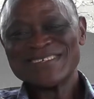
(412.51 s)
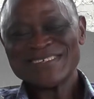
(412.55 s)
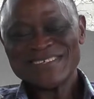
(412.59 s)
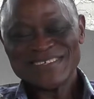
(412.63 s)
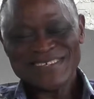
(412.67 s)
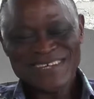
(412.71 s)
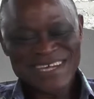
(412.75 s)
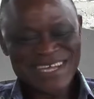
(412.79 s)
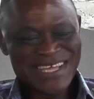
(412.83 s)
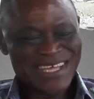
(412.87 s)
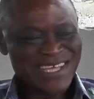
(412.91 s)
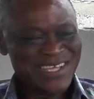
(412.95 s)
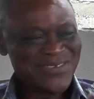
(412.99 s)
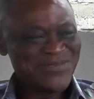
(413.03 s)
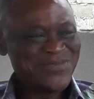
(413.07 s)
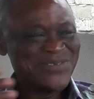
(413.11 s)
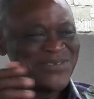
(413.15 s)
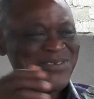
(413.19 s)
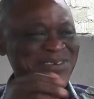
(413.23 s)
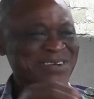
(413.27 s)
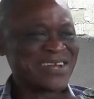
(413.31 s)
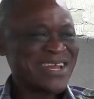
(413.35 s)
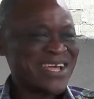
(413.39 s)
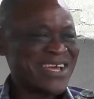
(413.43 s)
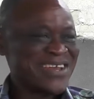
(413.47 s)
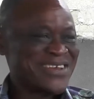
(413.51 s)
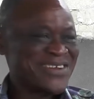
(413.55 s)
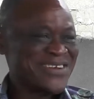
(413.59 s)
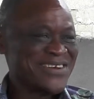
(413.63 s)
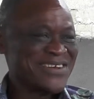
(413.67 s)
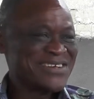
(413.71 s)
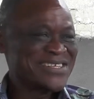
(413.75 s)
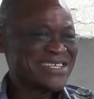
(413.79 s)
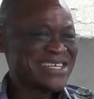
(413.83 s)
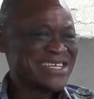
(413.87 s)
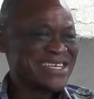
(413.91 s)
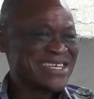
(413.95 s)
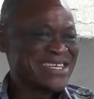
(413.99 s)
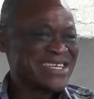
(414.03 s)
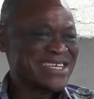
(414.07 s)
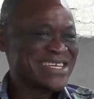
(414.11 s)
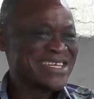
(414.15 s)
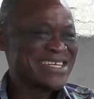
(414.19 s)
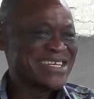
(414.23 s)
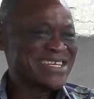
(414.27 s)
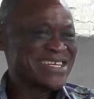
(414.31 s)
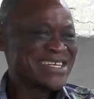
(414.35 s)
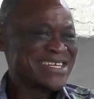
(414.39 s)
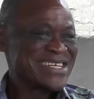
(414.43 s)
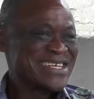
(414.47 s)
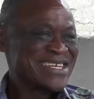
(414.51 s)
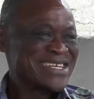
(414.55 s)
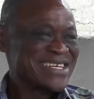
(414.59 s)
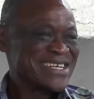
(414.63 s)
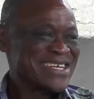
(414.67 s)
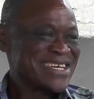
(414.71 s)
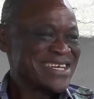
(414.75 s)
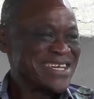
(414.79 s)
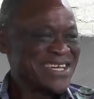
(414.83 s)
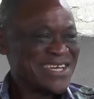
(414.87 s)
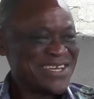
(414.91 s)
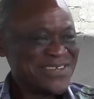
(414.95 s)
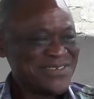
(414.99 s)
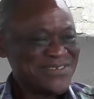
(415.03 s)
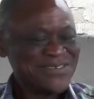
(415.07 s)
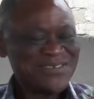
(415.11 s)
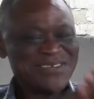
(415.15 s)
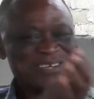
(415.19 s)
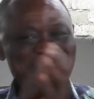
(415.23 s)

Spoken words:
Or I give you granite cake, you